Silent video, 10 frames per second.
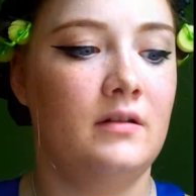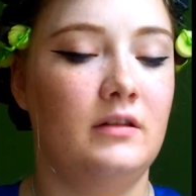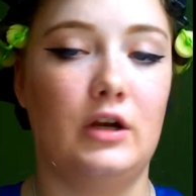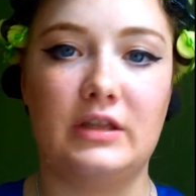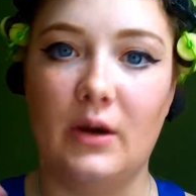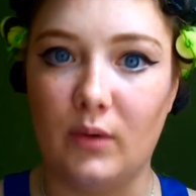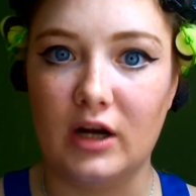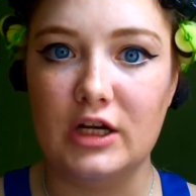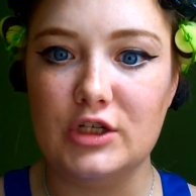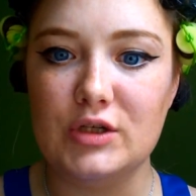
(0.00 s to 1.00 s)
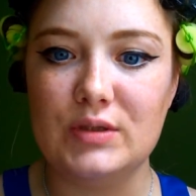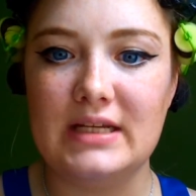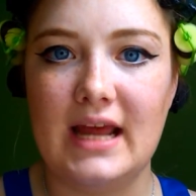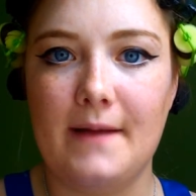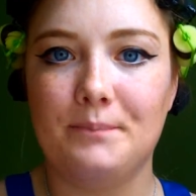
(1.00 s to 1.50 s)
look that we're going to do
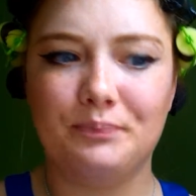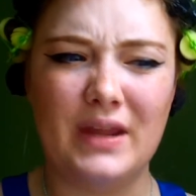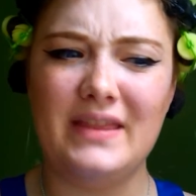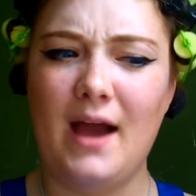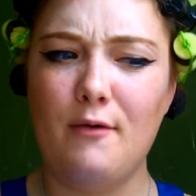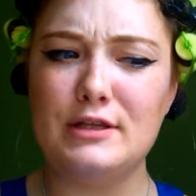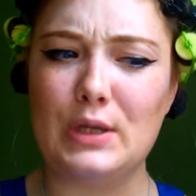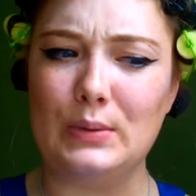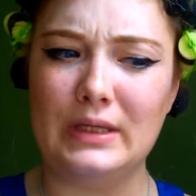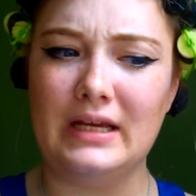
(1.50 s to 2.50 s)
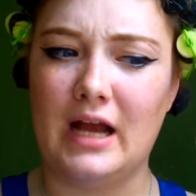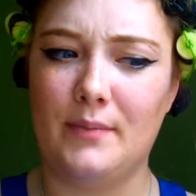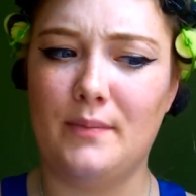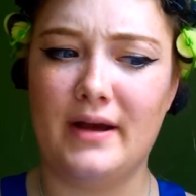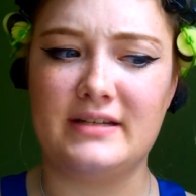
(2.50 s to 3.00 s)
today. And that one's only a
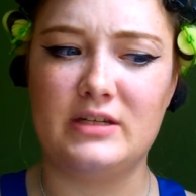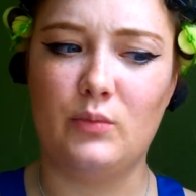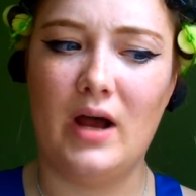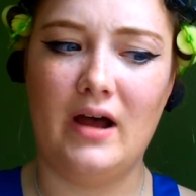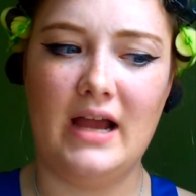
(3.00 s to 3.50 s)
couple bucks as well.